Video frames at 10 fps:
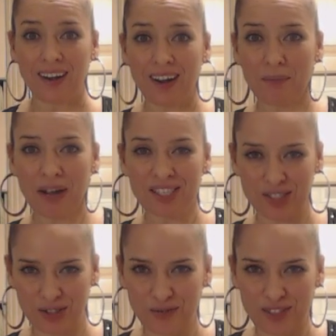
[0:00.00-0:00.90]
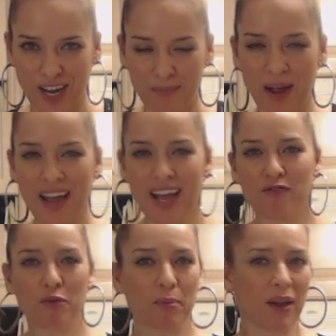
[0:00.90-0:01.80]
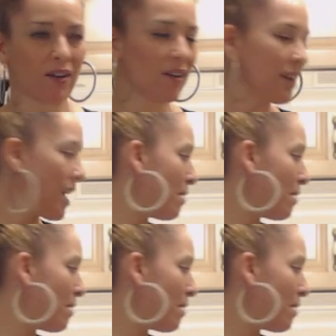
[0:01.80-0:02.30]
On my stovetop, I have prepared